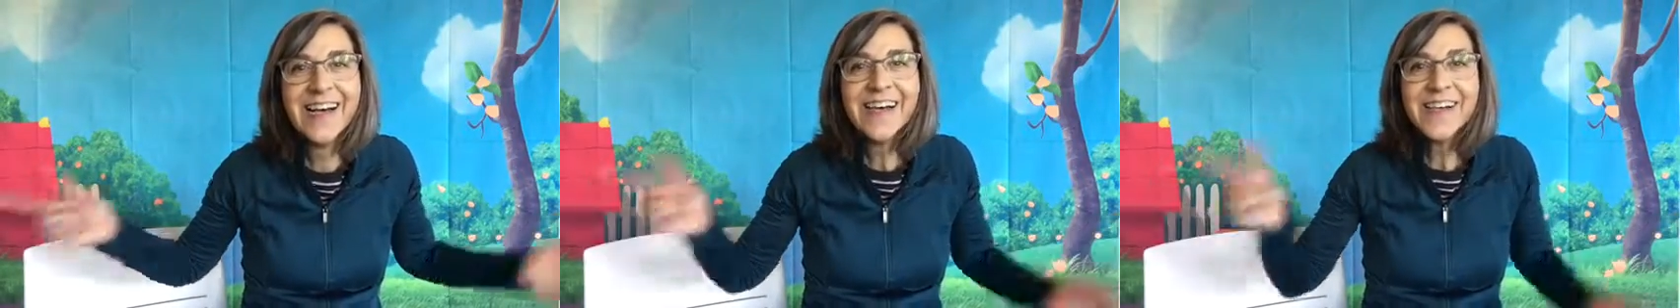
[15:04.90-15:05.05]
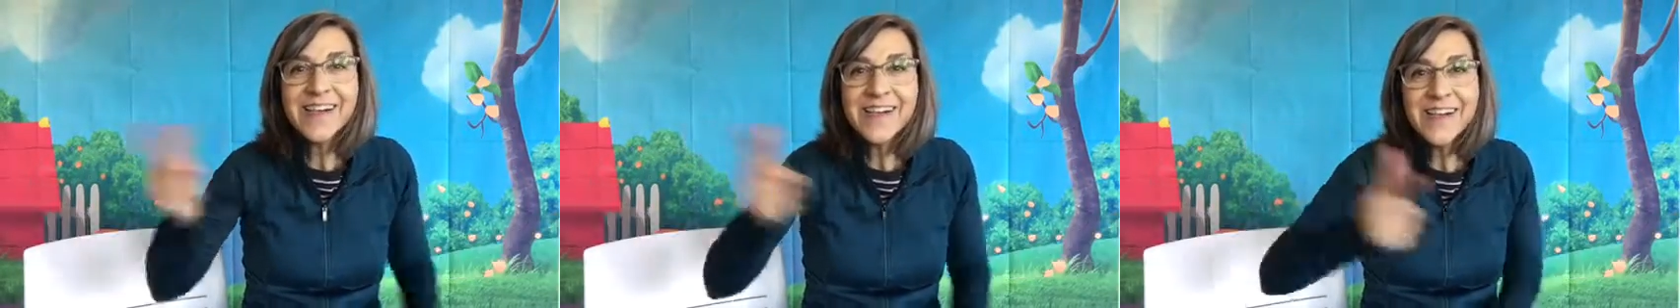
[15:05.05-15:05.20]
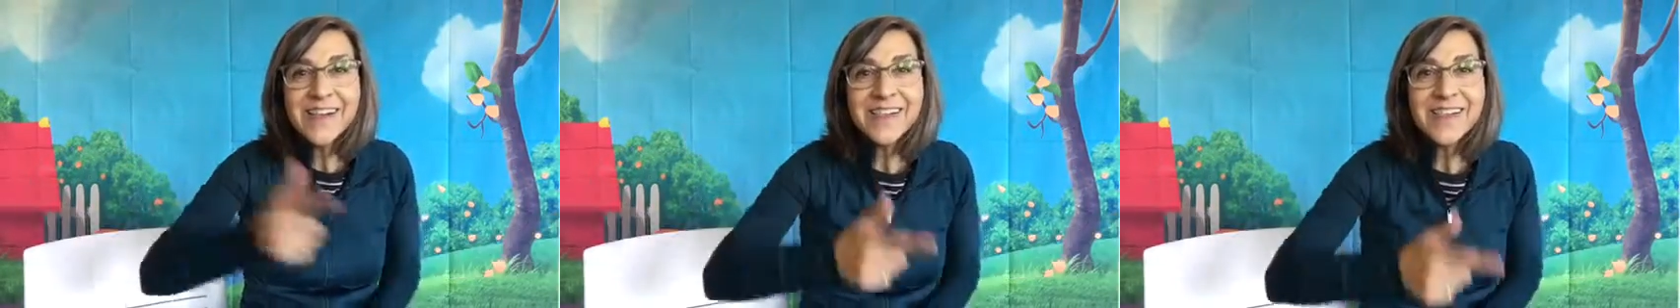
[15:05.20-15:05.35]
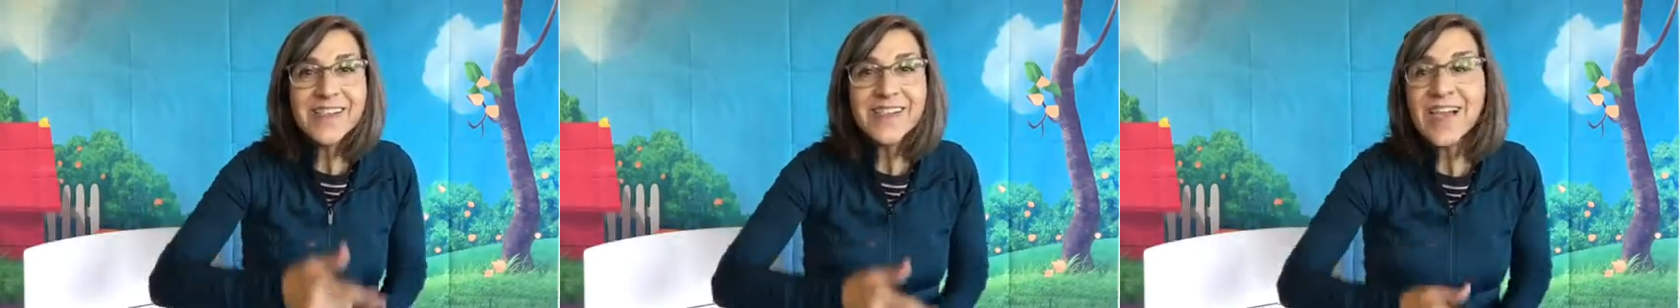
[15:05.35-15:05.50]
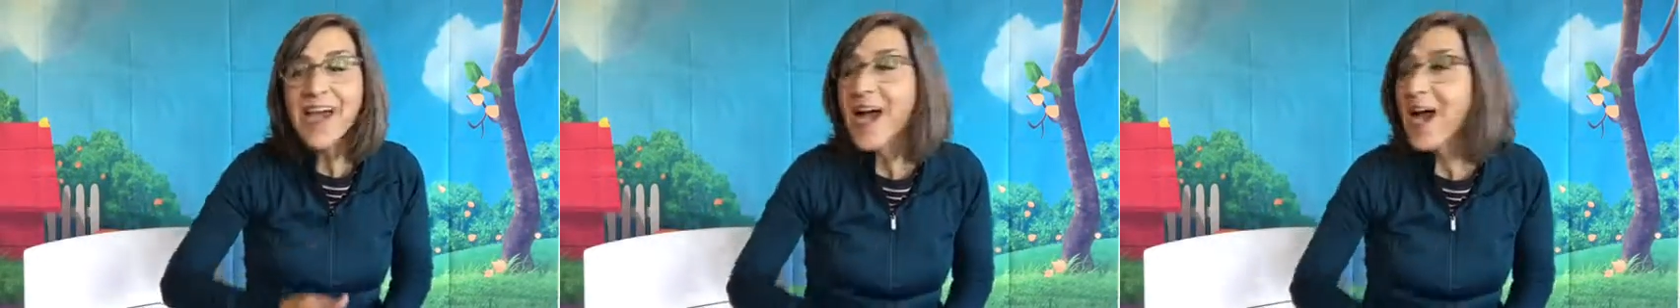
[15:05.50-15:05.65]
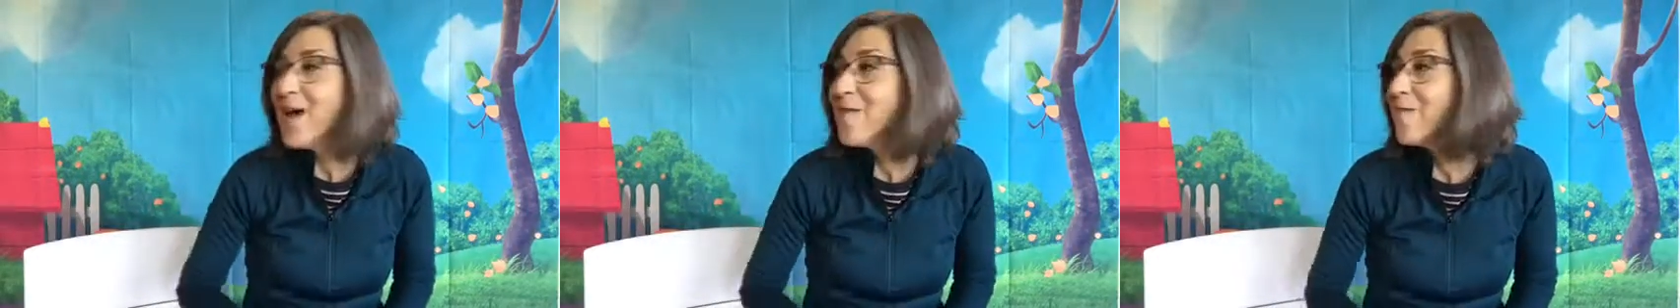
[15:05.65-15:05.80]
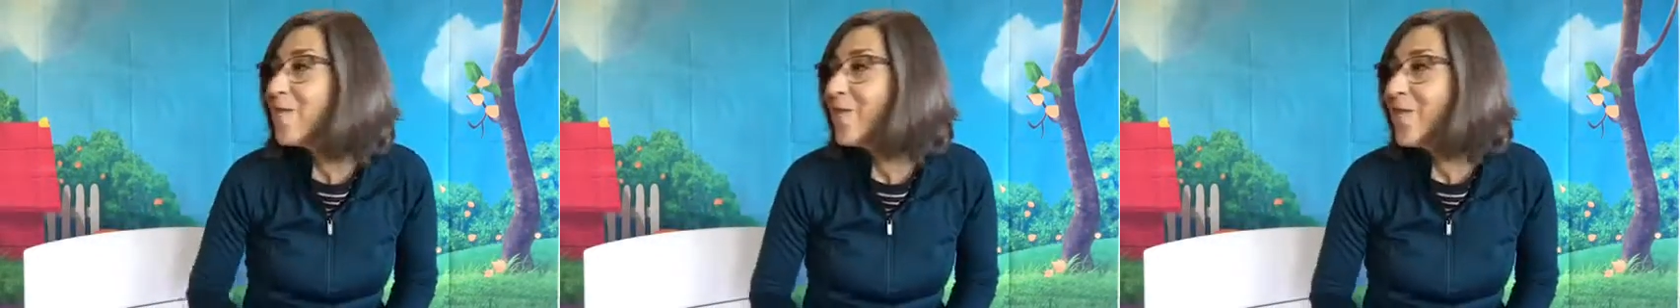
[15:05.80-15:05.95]
Good
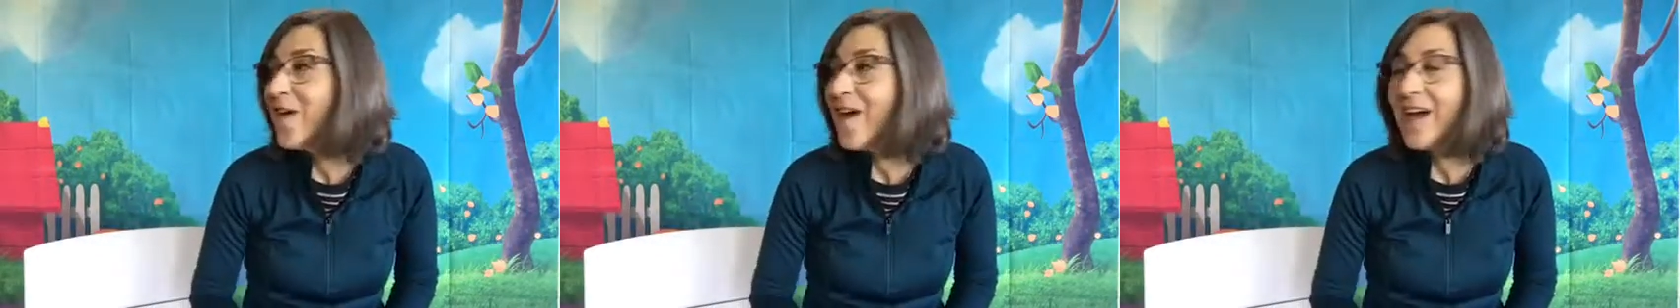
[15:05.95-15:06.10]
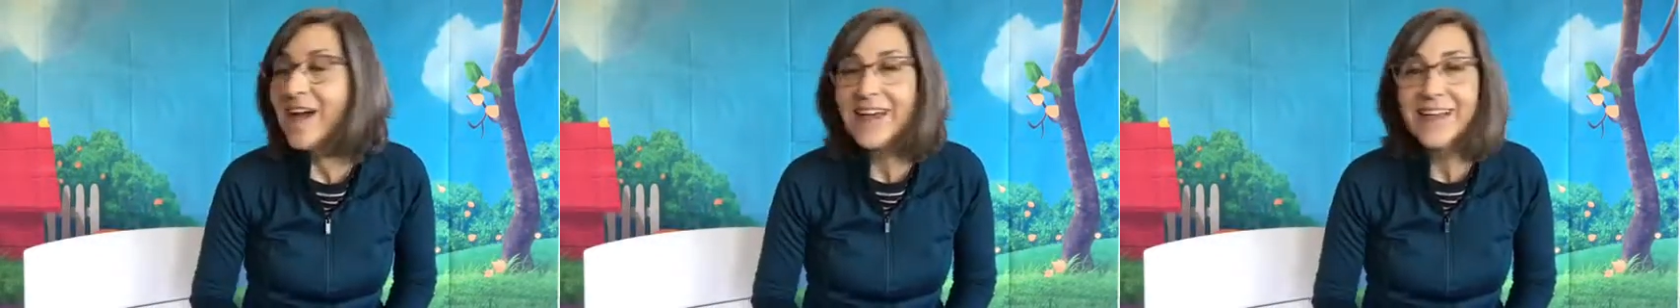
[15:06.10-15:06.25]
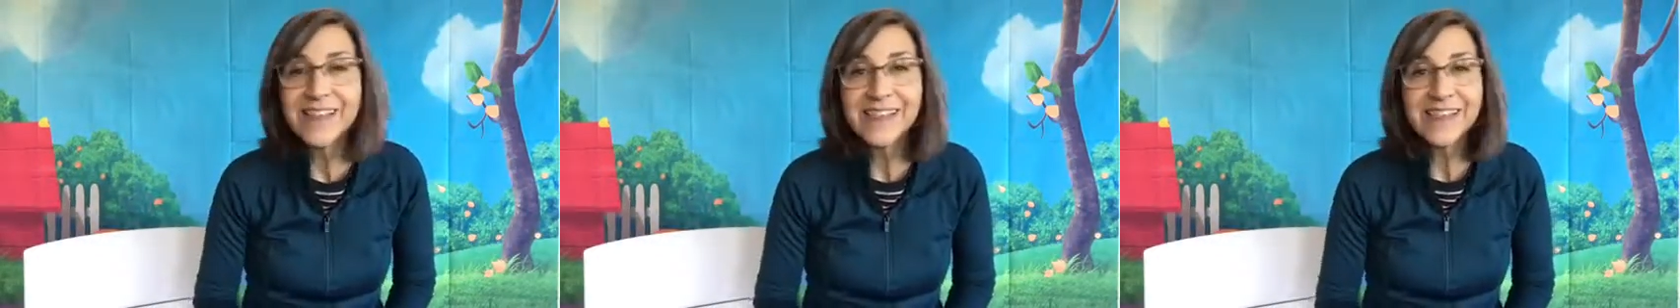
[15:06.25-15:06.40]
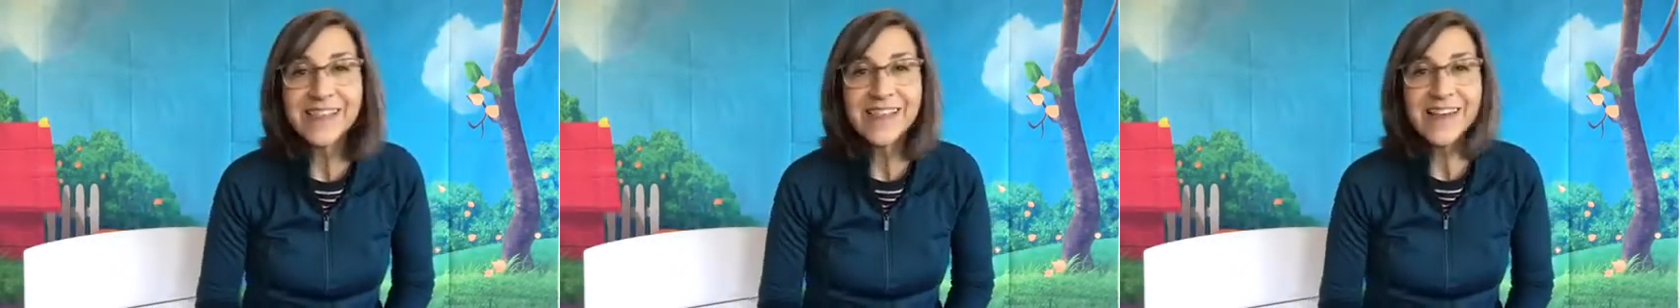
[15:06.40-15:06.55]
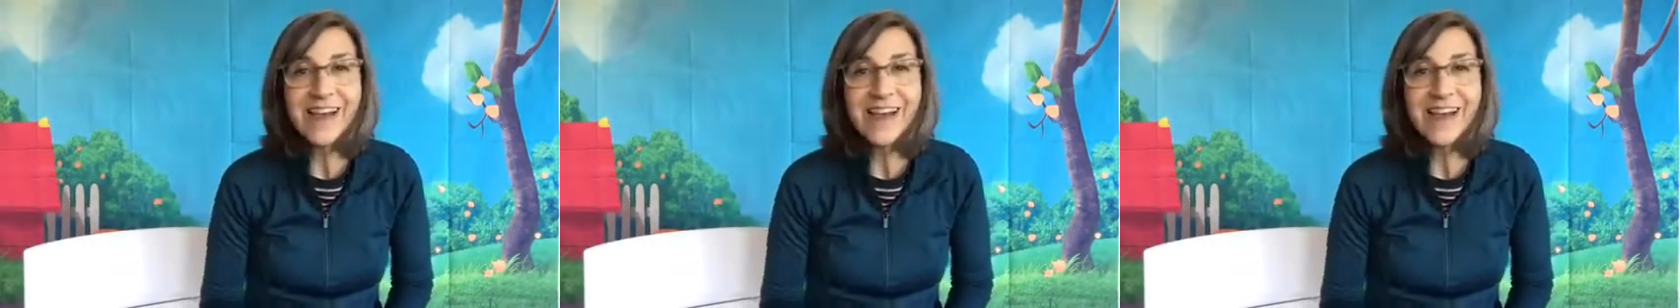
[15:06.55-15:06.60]
job, friends.